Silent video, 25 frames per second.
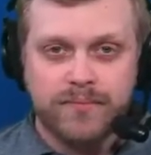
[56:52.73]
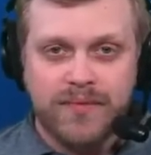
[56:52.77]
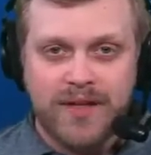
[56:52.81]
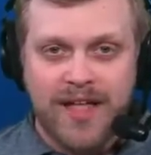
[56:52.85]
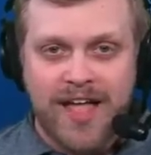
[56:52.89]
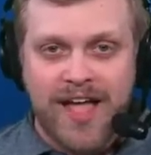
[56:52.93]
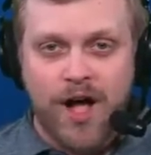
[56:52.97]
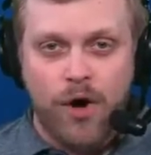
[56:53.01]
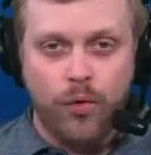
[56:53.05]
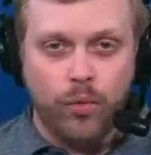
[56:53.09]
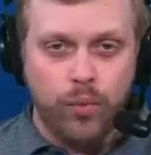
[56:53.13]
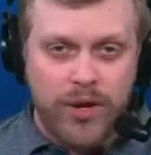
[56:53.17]

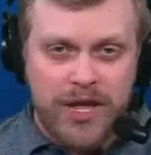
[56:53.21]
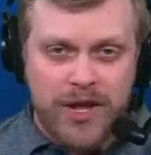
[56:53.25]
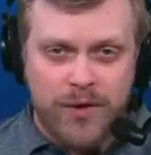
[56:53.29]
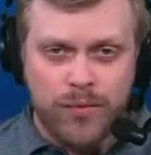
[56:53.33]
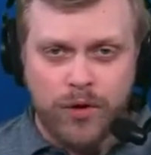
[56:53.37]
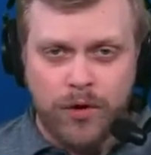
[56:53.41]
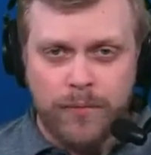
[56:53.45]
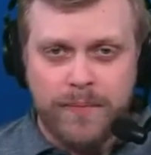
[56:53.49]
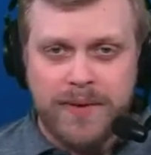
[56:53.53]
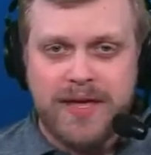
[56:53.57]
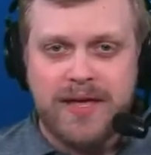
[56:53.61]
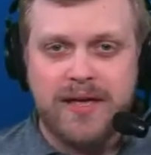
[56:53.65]
Now, we
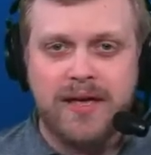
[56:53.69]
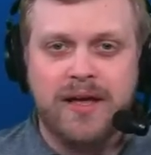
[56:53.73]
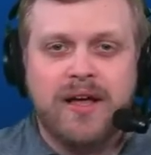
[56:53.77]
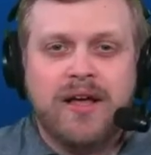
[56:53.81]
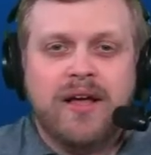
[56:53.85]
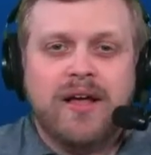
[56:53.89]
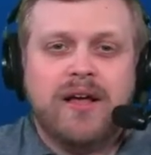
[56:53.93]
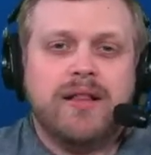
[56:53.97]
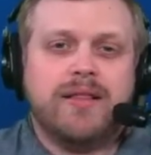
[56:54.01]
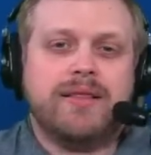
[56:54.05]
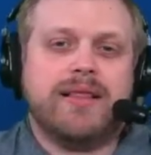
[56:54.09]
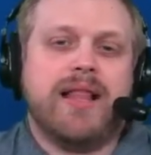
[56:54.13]
will be
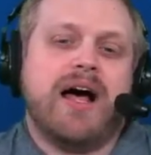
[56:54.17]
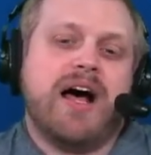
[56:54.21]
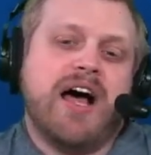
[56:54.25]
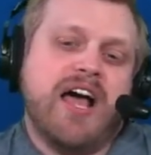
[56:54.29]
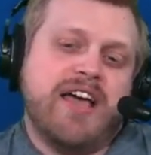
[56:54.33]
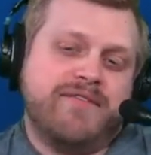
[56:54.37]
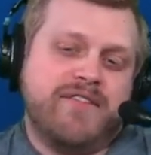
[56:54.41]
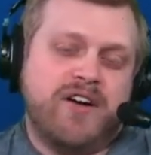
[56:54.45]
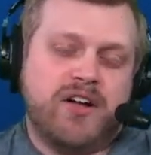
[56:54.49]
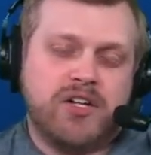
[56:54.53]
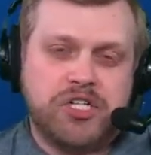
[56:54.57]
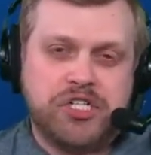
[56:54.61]

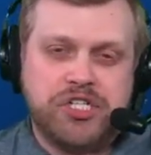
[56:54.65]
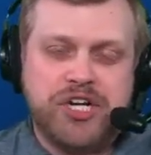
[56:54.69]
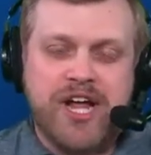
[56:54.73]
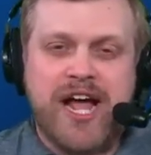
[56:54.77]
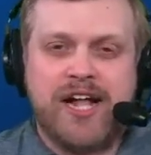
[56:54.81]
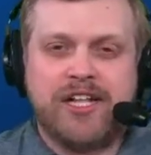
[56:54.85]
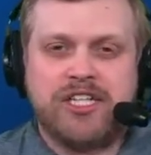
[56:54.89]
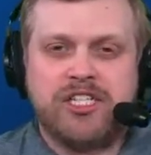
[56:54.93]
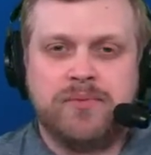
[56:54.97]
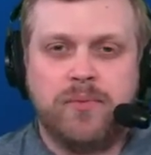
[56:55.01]
live on Chat